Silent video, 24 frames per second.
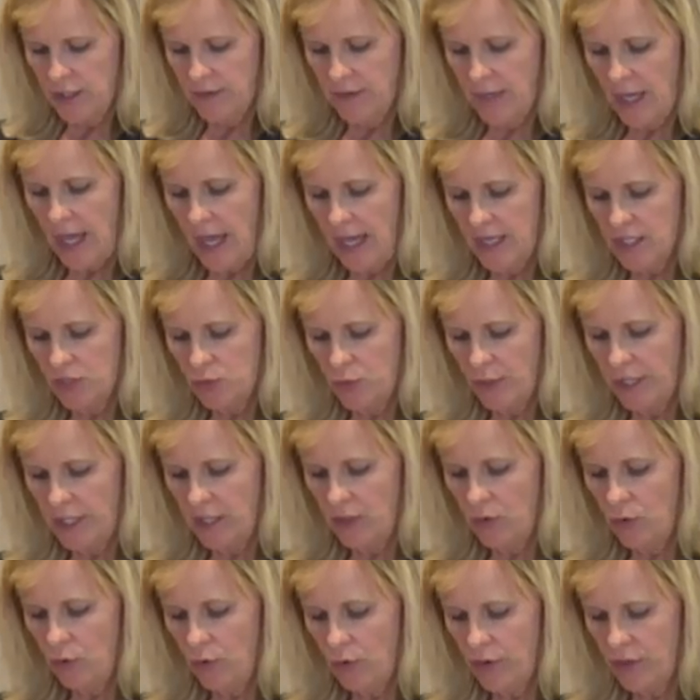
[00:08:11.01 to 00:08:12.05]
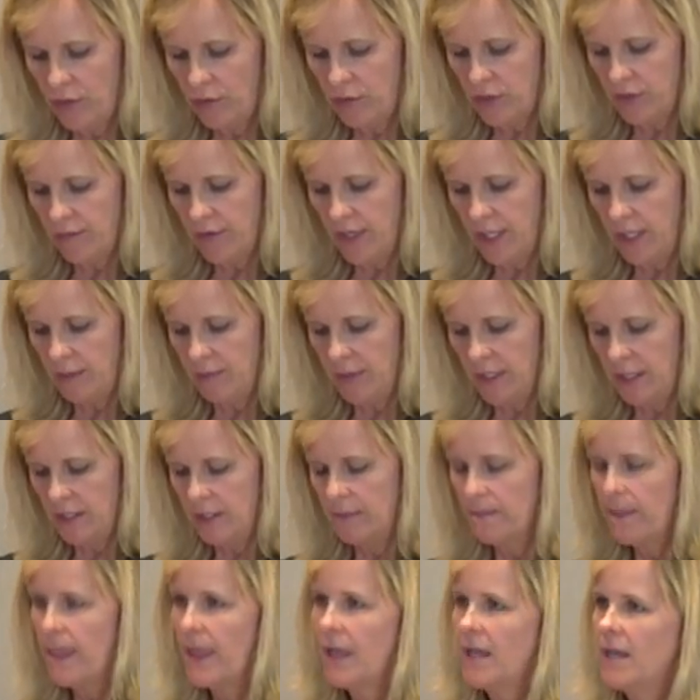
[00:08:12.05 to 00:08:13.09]
and the I-20 corridor
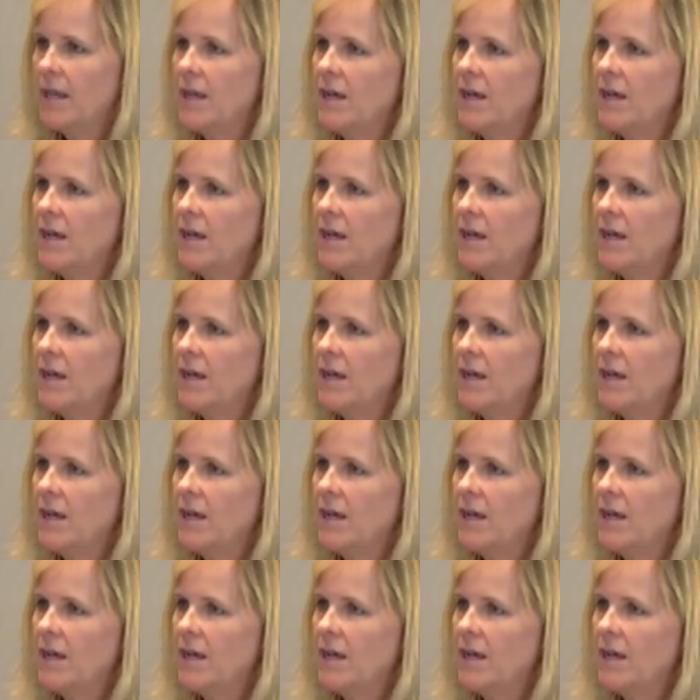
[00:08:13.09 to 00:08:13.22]
development,